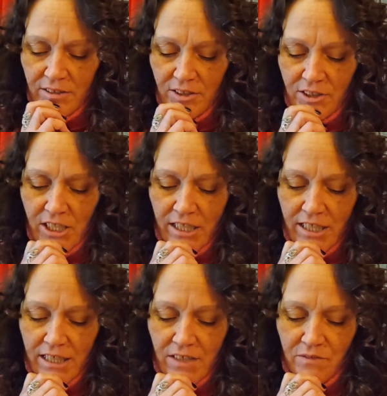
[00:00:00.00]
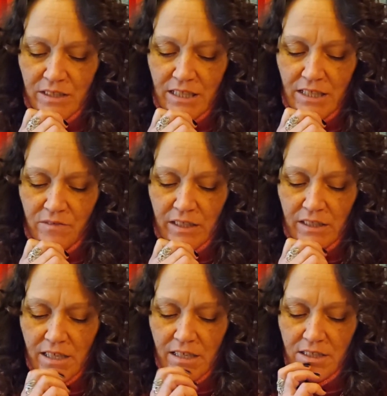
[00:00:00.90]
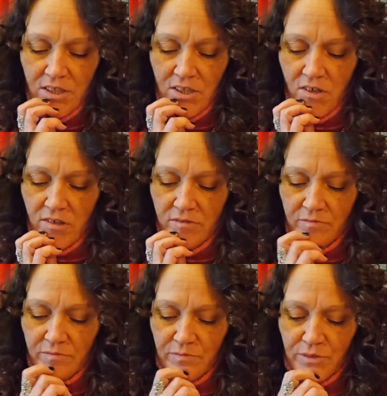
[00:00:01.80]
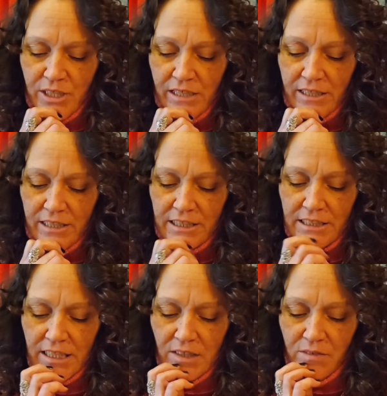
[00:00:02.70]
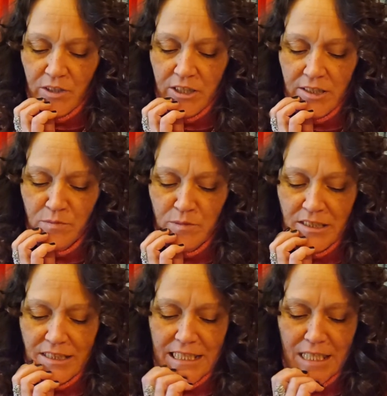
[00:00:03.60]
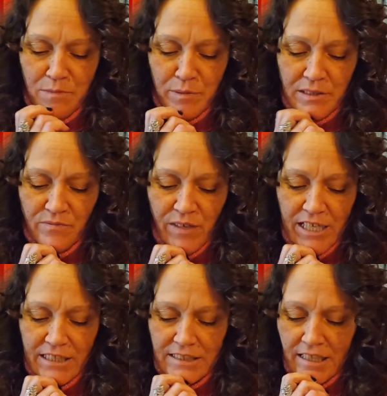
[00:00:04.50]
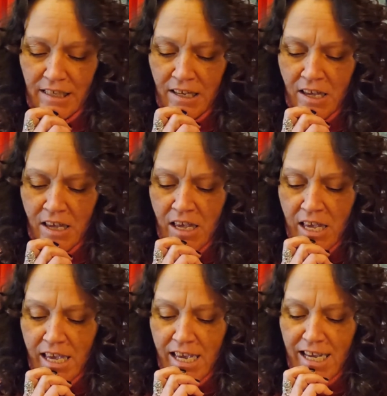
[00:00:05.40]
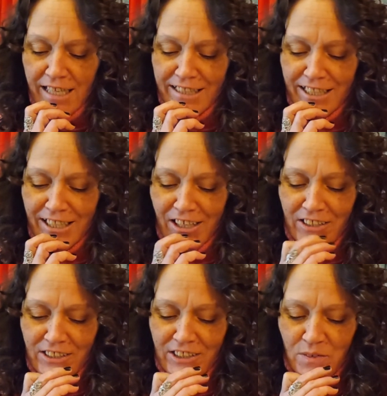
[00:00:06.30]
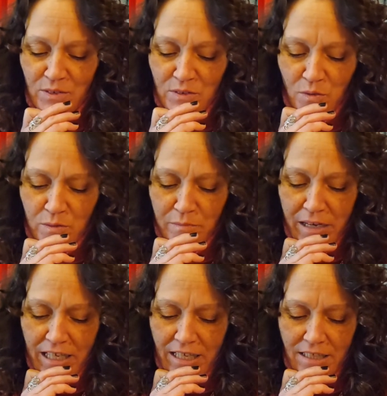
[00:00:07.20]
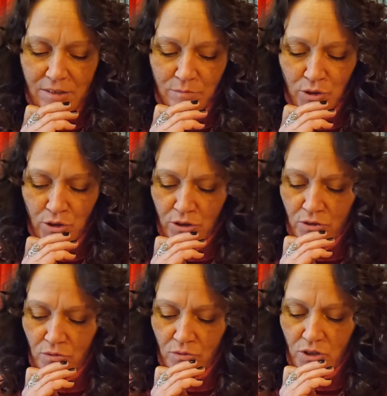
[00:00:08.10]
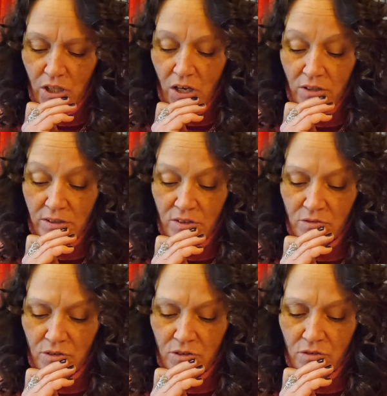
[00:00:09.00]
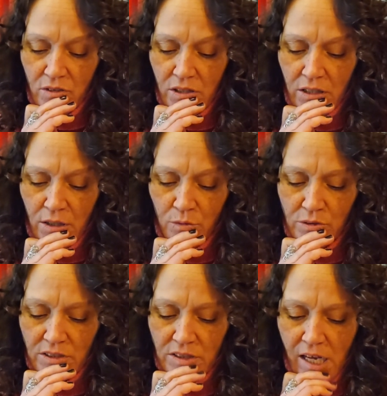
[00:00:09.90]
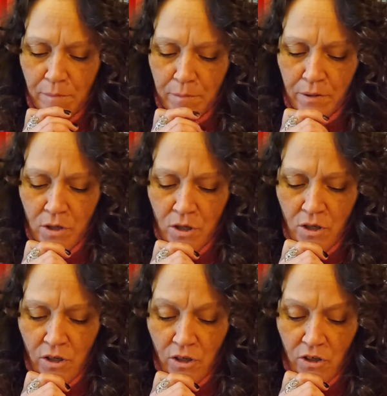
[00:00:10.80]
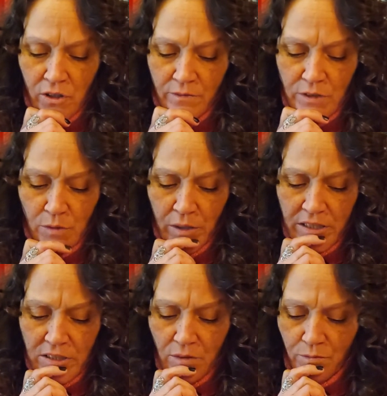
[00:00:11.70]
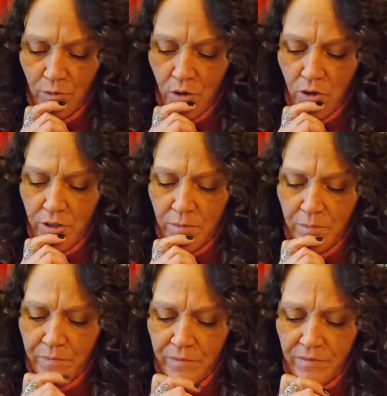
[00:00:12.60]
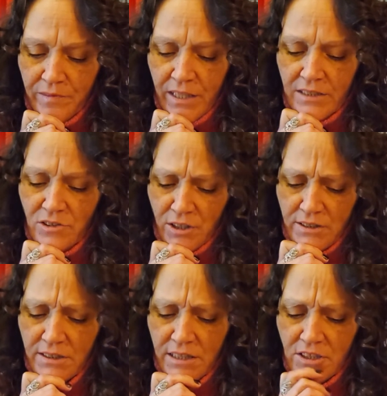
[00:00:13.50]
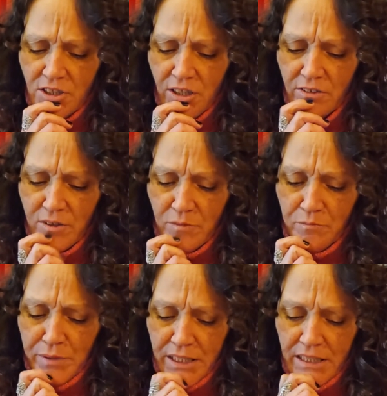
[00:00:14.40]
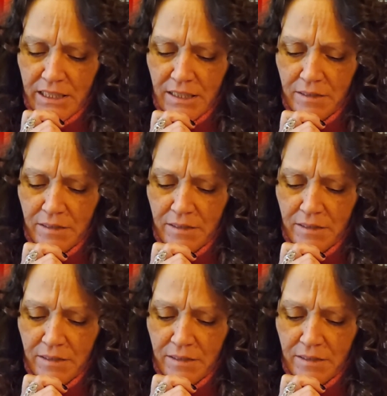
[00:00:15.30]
Jenna had given the evening a lot of thought. She had a good idea of her husband's deepest fantasy. And tonight she was going to make it come true. She also knew that he would stop her if she went too far. They trusted each other completely.